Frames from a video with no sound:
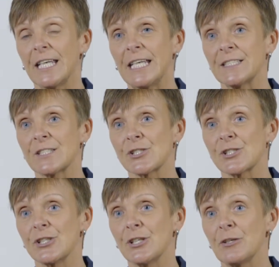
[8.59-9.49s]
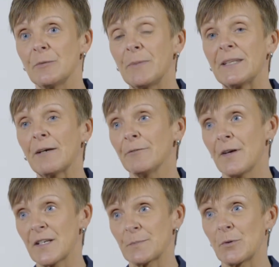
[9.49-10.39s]
is to be that
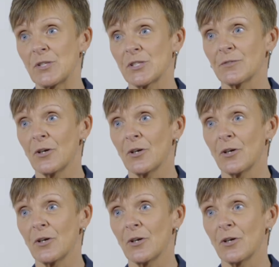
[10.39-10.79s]
first point of